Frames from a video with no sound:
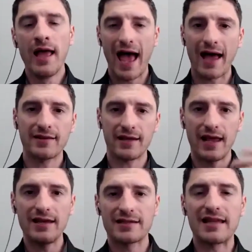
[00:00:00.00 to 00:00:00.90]
And
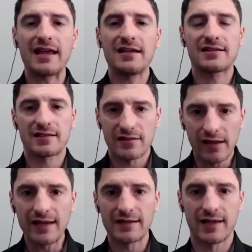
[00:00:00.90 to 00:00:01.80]
in today's
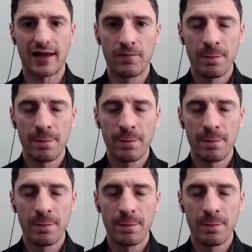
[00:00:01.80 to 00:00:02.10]
society,